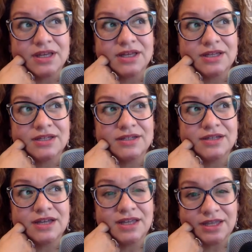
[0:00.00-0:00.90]
a
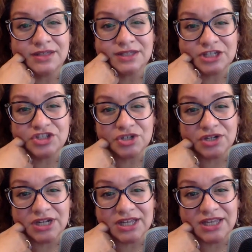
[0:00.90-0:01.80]
a healing
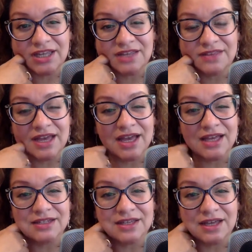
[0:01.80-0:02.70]
journey
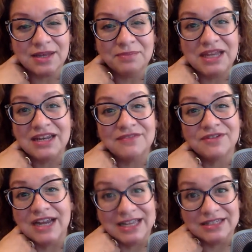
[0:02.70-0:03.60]
that uh, may
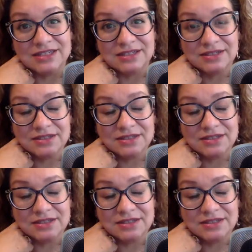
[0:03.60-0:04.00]
never end